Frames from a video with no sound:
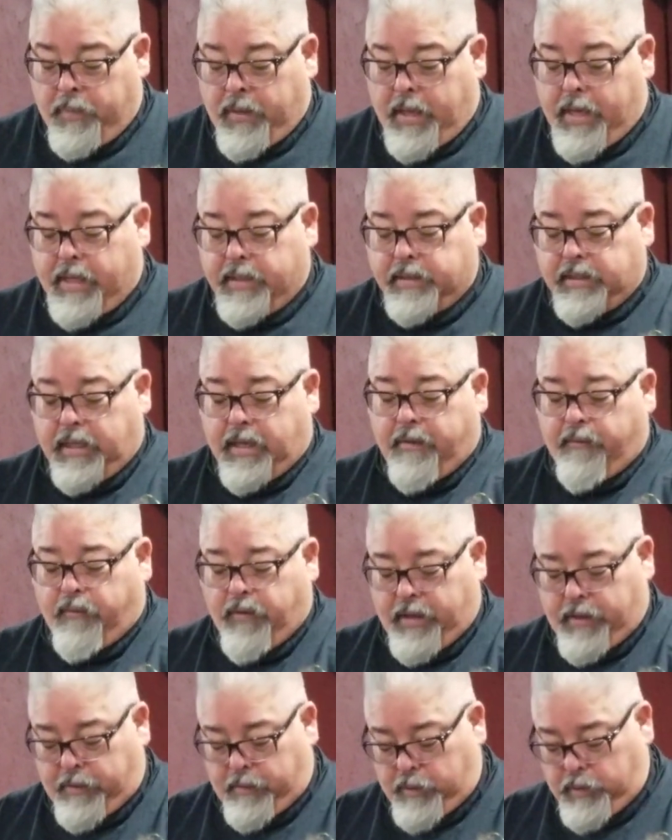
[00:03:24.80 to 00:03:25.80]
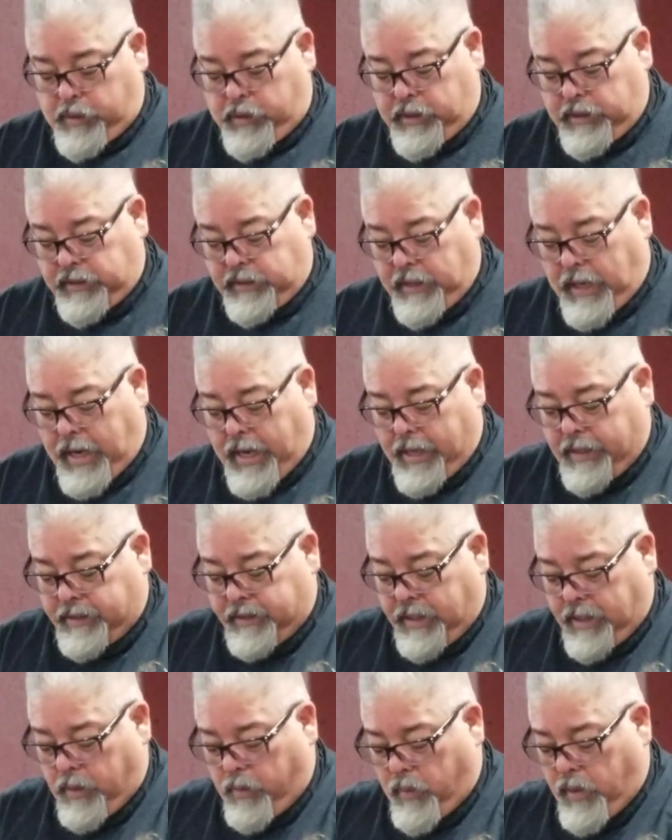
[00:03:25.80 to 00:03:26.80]
is if it decides
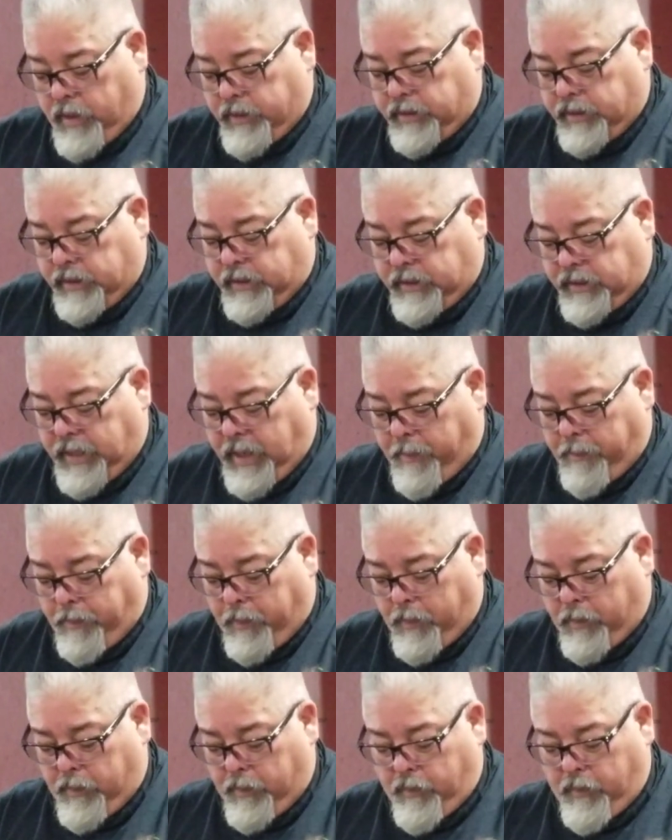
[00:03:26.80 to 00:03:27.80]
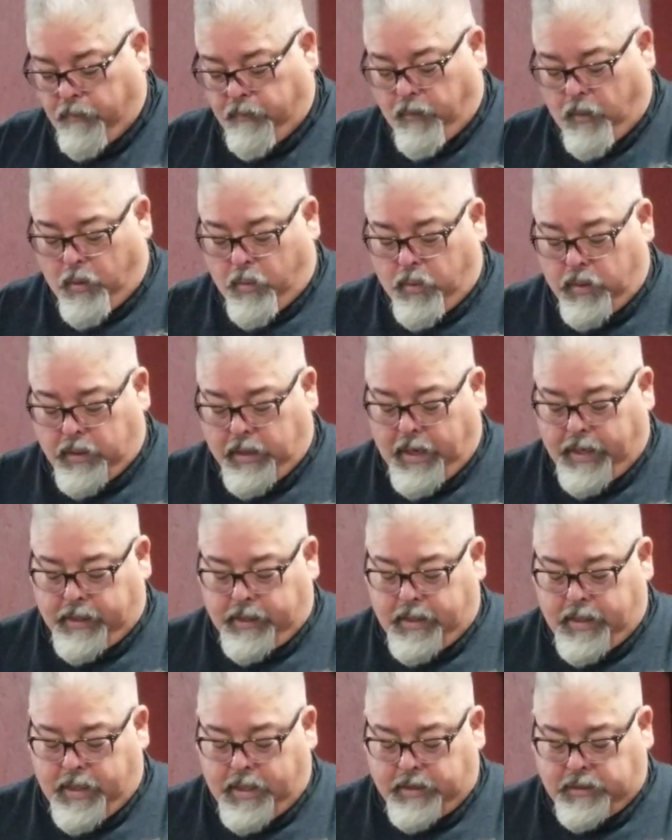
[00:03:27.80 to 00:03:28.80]
that it wants to step forward
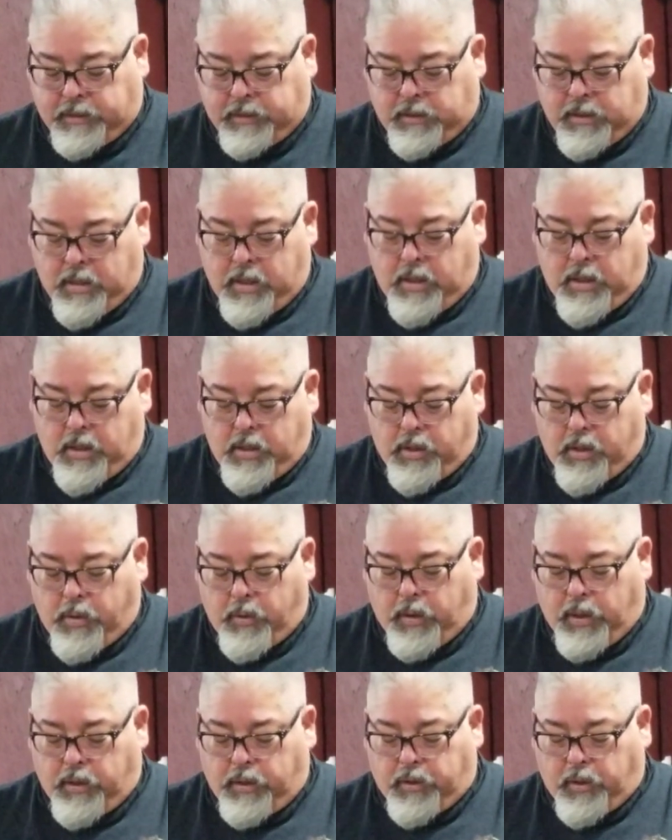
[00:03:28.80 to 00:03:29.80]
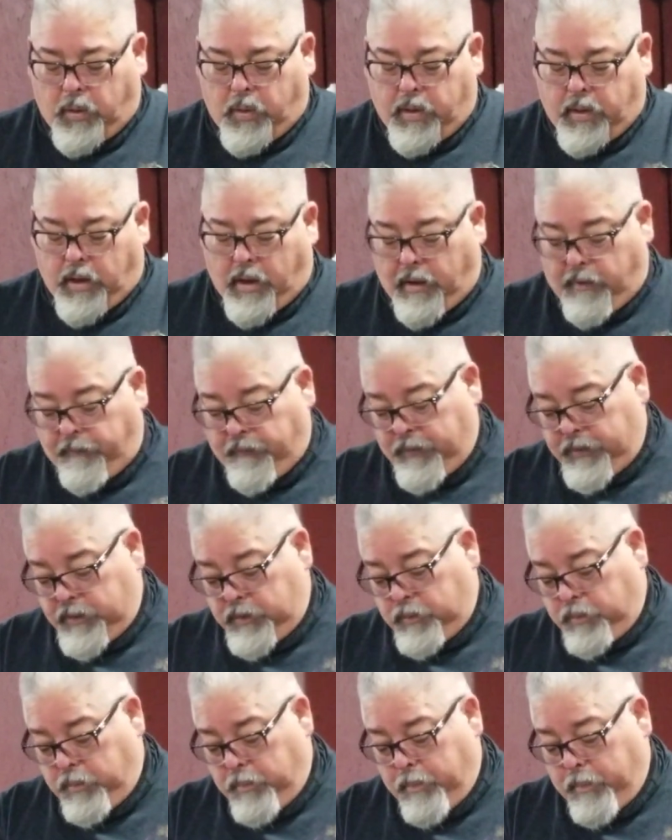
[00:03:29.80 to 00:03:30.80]
like this, you can throw it off with
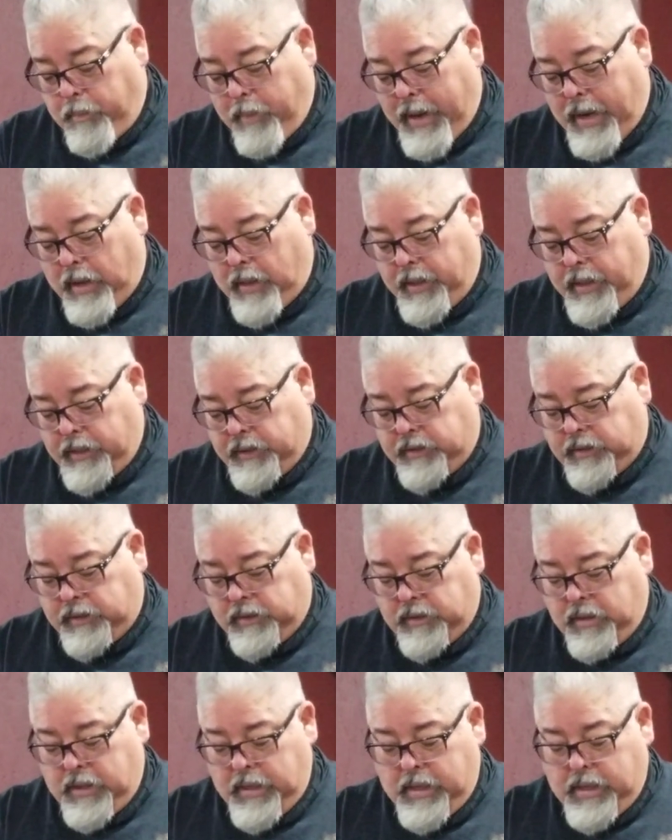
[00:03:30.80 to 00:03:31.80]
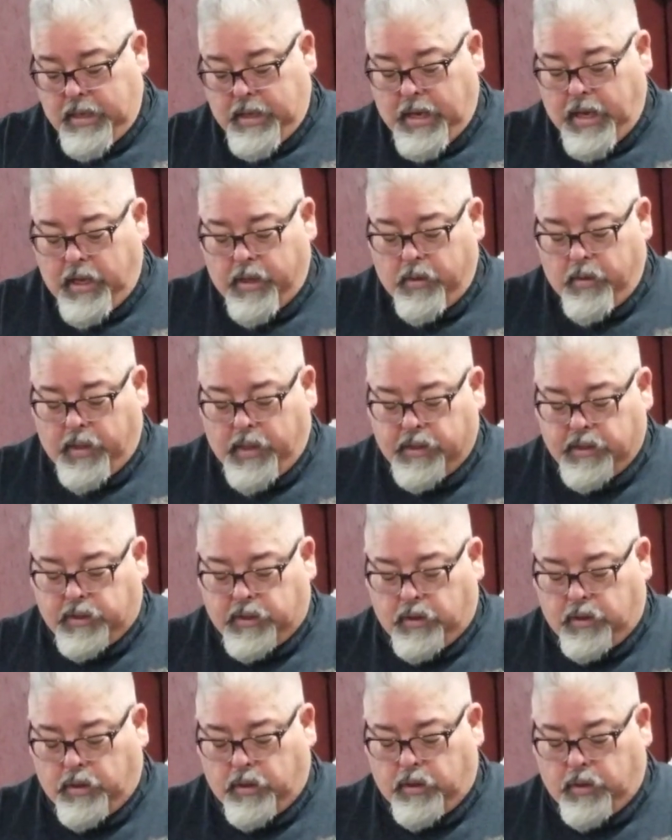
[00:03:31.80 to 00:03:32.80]
balance, and you can
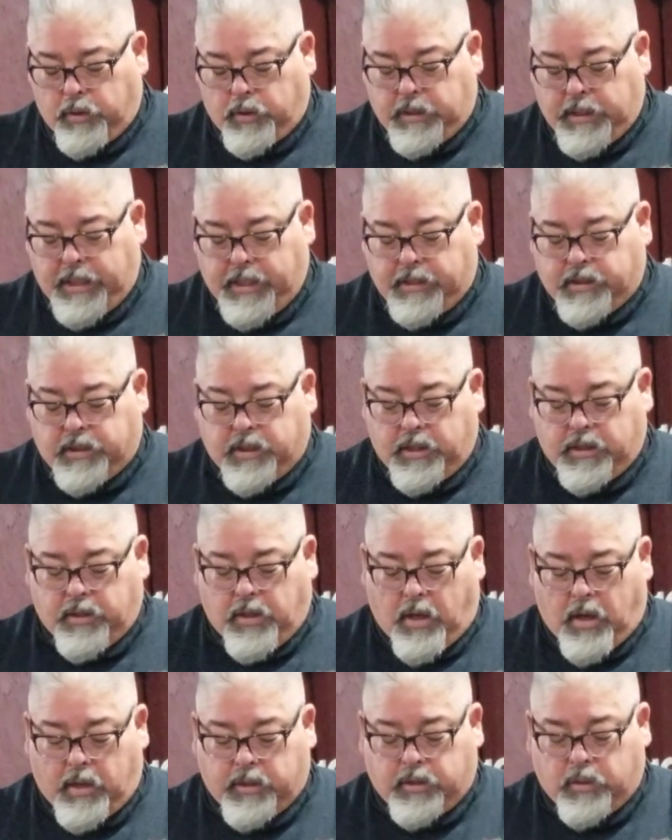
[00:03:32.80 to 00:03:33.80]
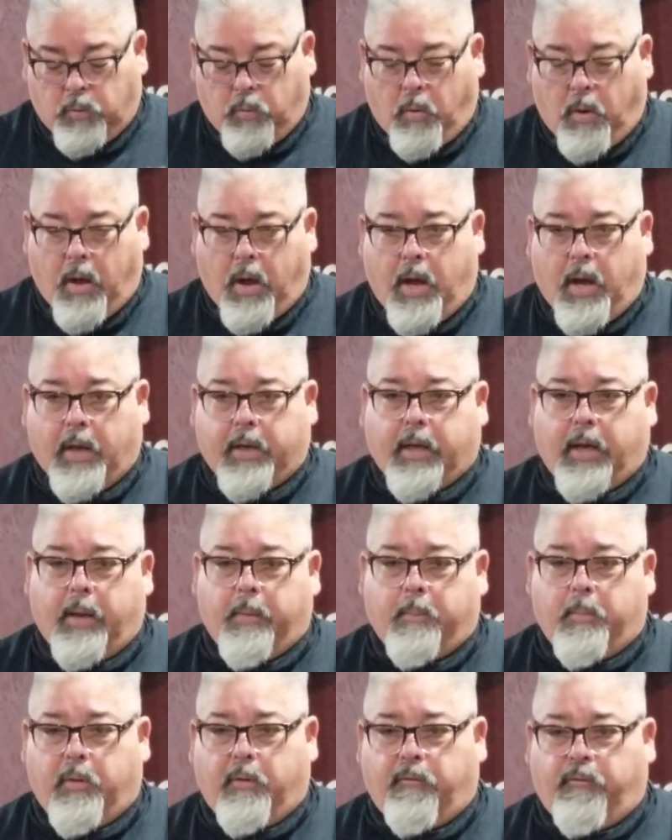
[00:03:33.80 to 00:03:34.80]
teach the dog to walk
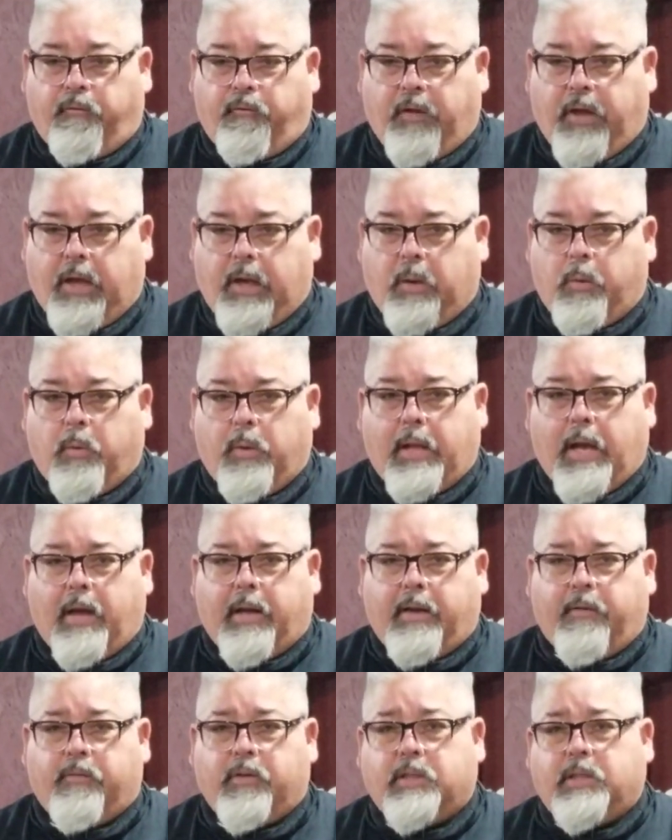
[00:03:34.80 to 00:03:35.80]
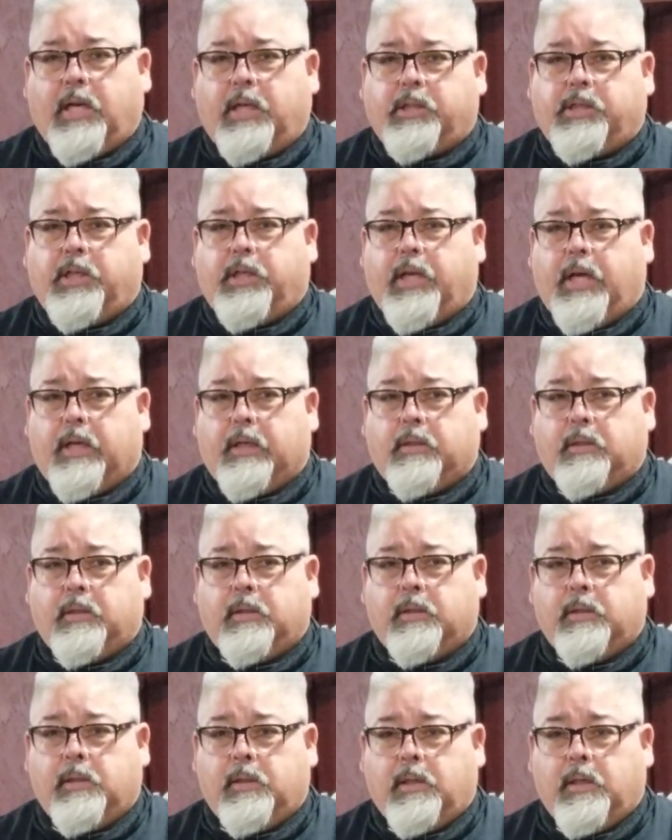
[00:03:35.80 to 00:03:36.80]
and move feet without even touching
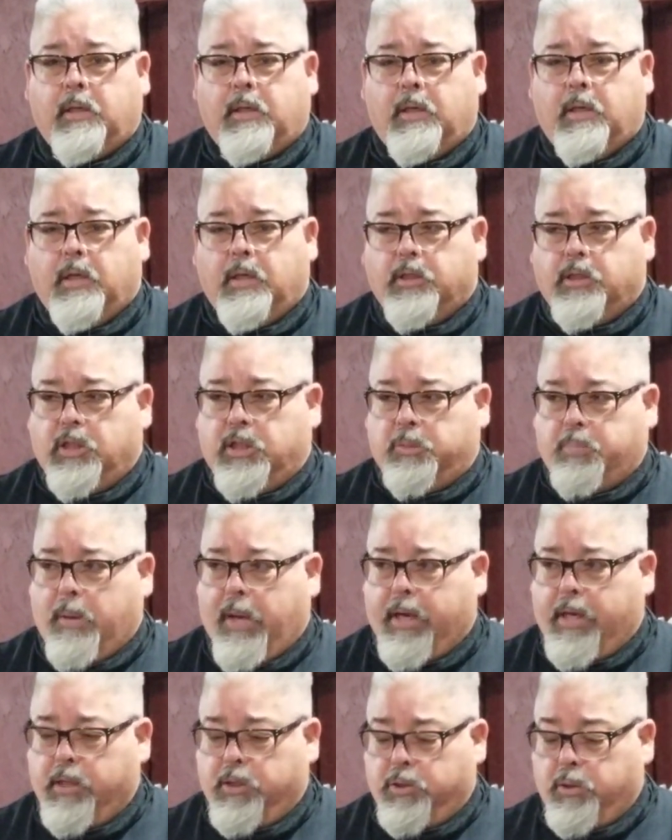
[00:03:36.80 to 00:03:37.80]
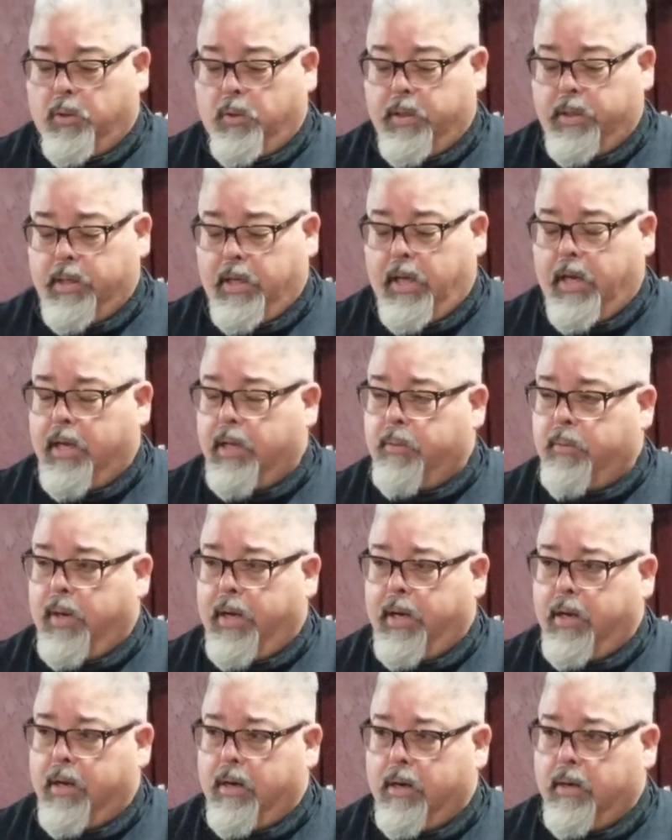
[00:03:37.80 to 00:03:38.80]
it, just by controlling the head
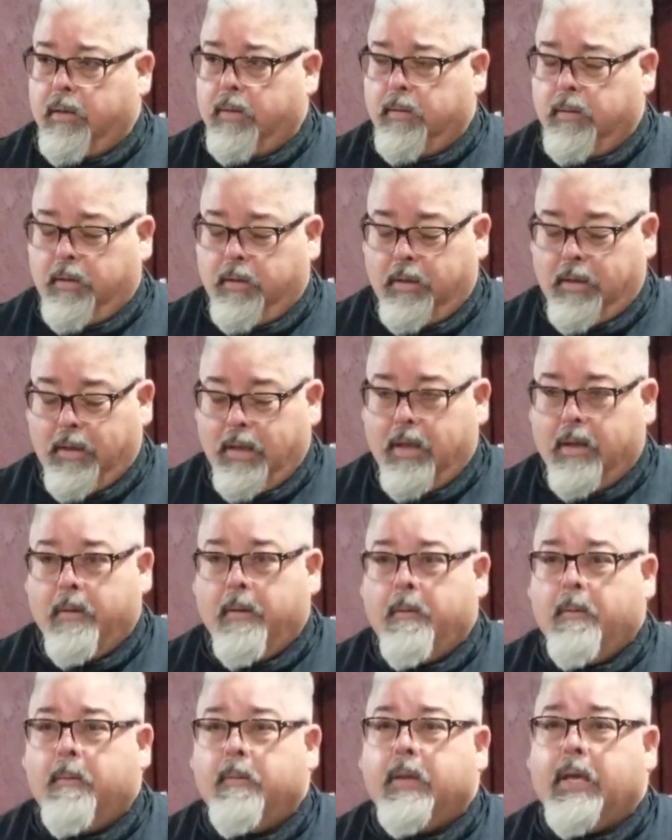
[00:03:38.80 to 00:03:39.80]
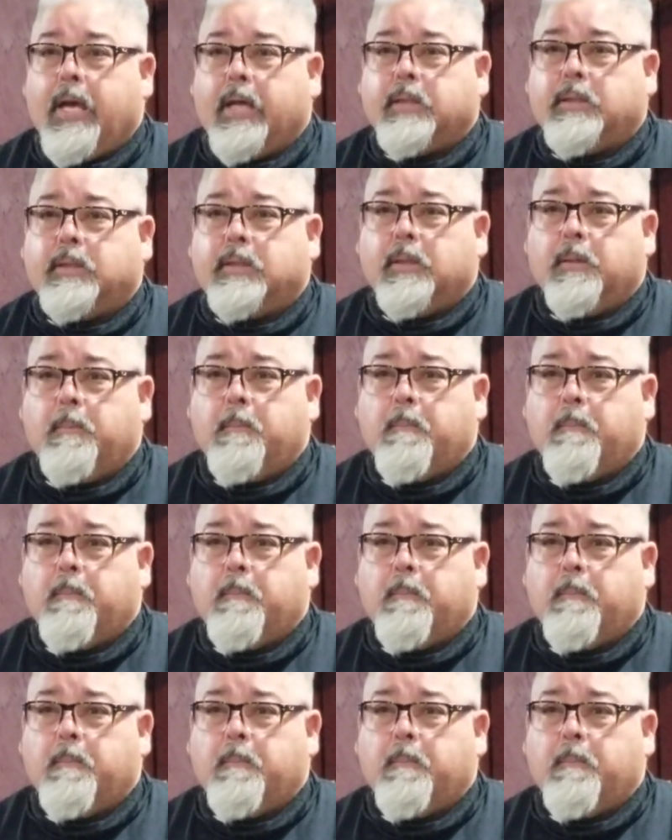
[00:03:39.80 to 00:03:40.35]
right here. Yes?